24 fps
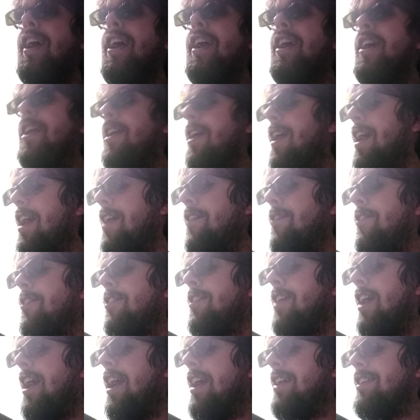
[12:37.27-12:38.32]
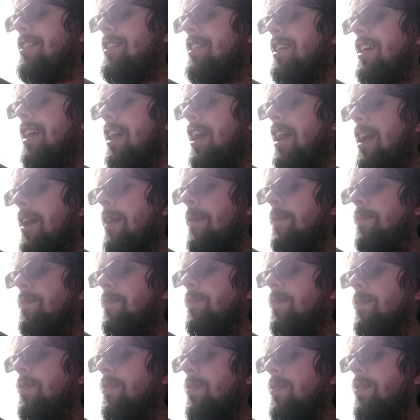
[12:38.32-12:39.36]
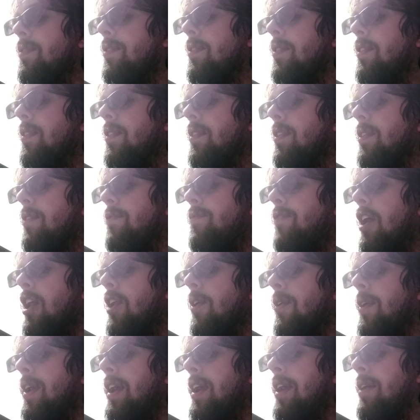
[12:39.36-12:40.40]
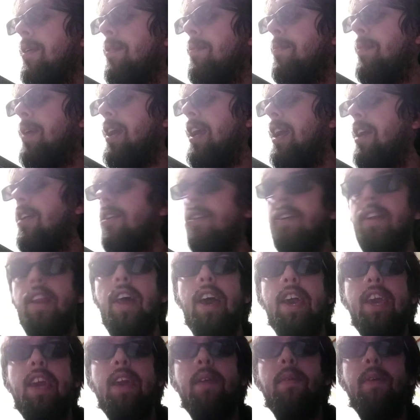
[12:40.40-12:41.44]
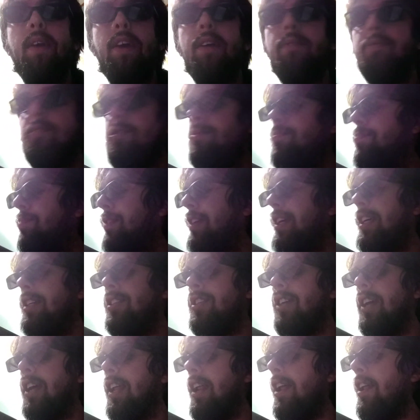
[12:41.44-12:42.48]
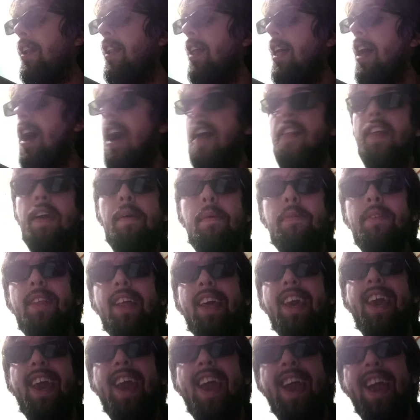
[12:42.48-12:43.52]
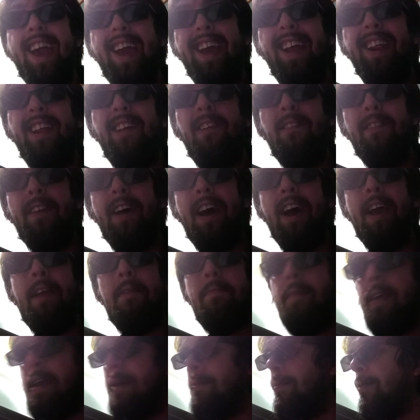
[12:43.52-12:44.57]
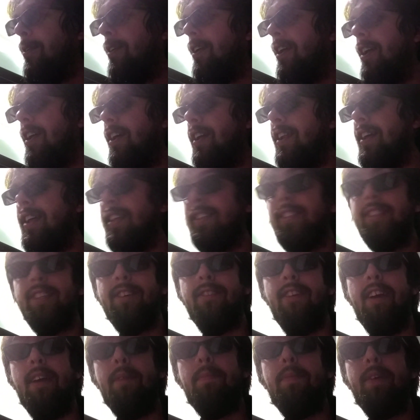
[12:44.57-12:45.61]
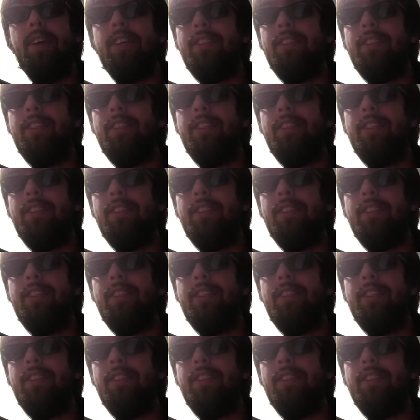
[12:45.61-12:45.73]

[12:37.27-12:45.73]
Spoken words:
you're not following me or liking me, just please check it out. I think it was like 89 people on Instagram because of my fish.